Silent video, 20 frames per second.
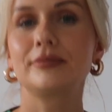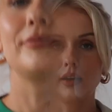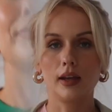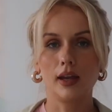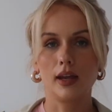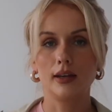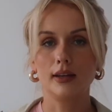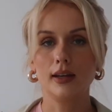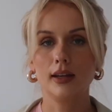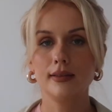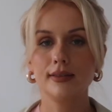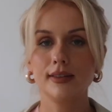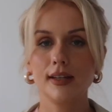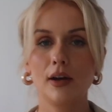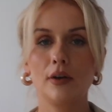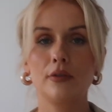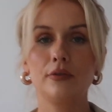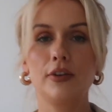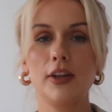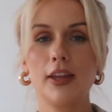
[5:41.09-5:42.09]
Okay, next
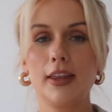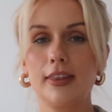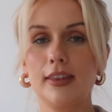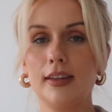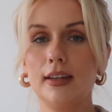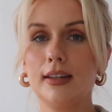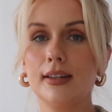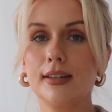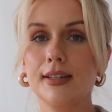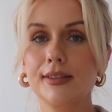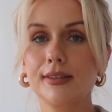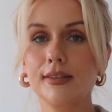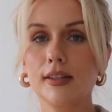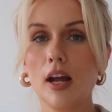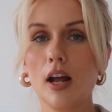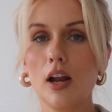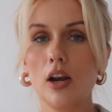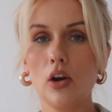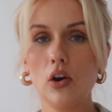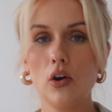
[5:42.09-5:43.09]
outfit, this
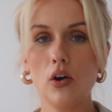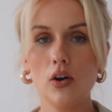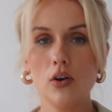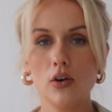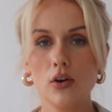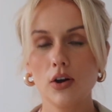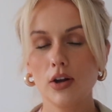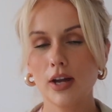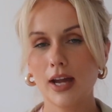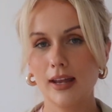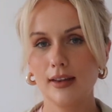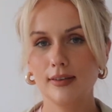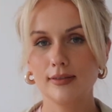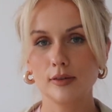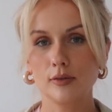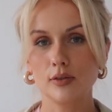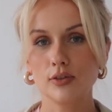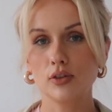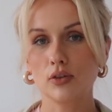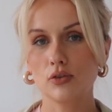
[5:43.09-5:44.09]
long
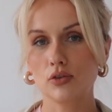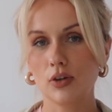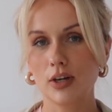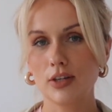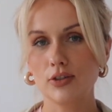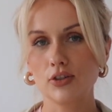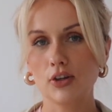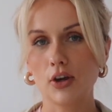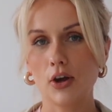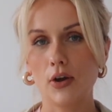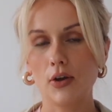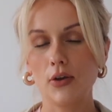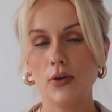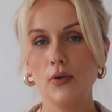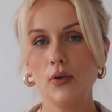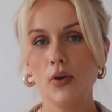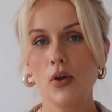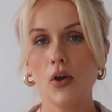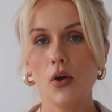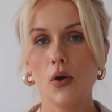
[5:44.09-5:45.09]
ASOS trench
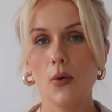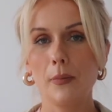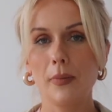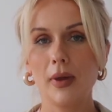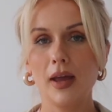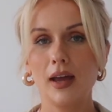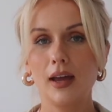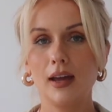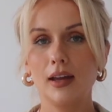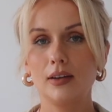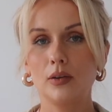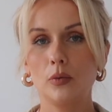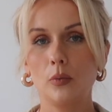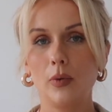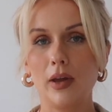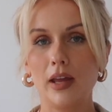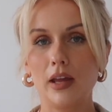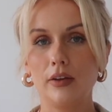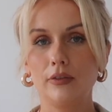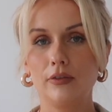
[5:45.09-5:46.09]
coat paired
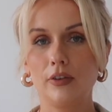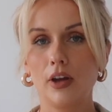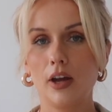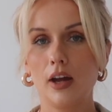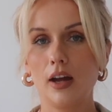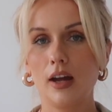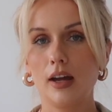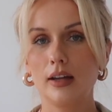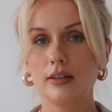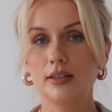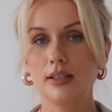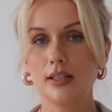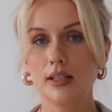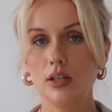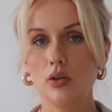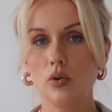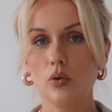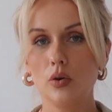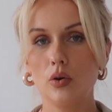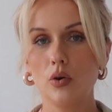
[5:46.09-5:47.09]
with a
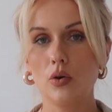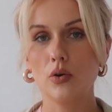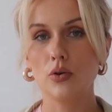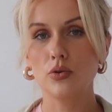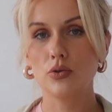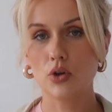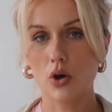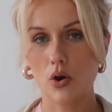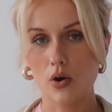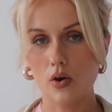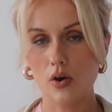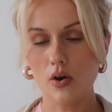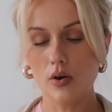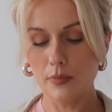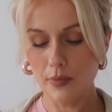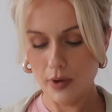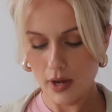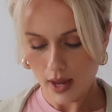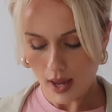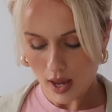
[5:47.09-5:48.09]
Dior
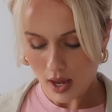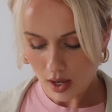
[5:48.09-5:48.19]
top,